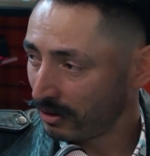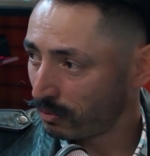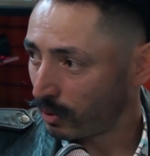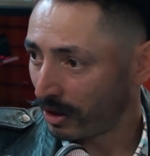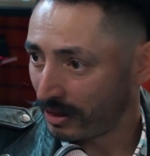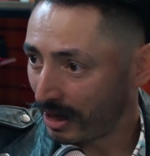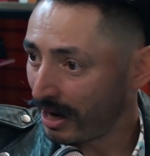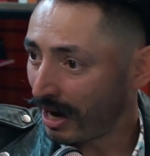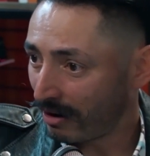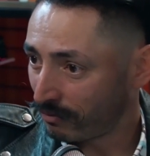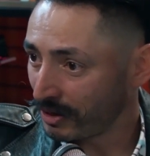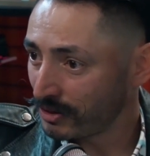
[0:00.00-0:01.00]
where they
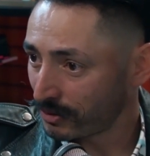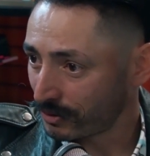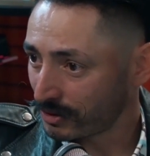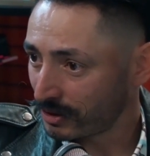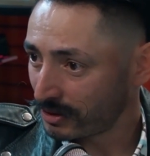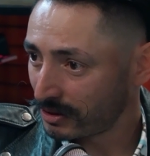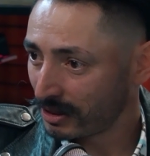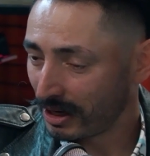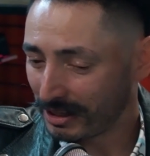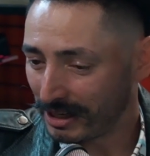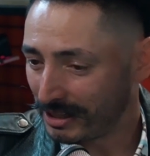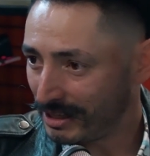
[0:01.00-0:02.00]
have resources,
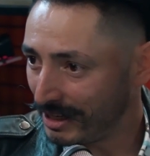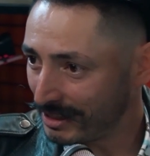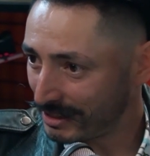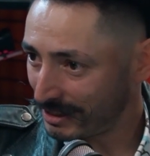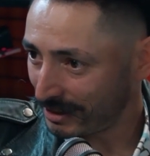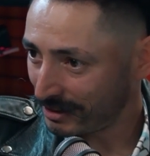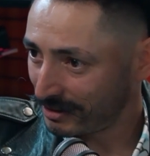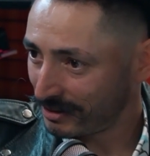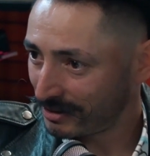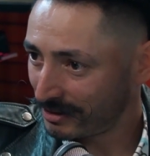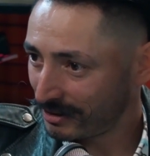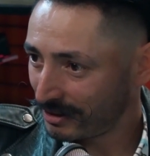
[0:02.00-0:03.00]
the
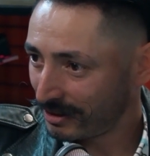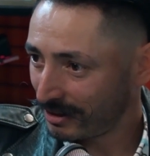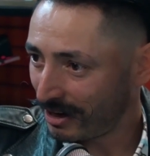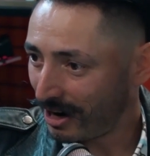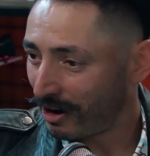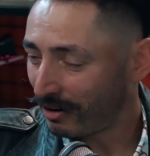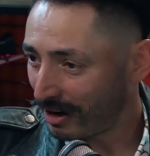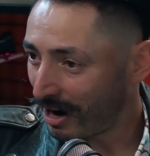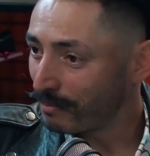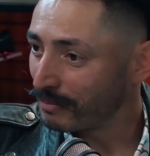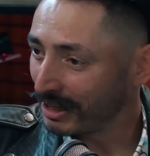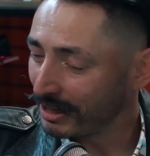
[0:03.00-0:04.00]
distance,
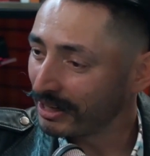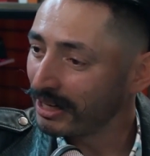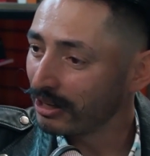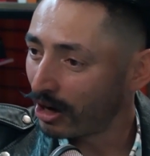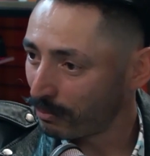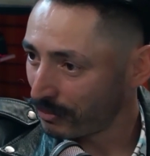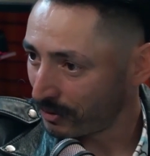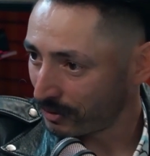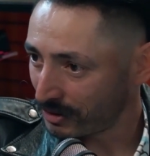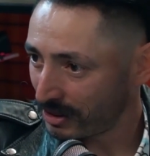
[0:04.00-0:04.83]
how many kilometers